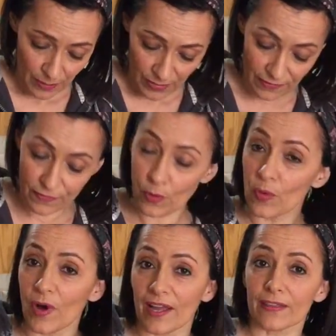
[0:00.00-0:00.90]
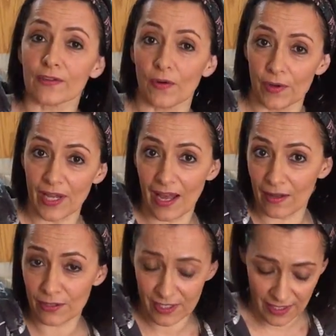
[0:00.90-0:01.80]
before I throw it
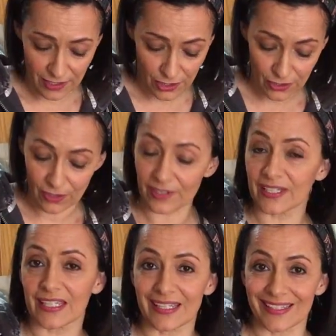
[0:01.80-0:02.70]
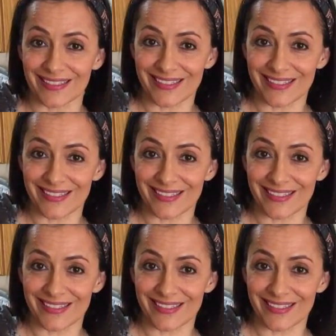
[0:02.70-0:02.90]
out and start kneading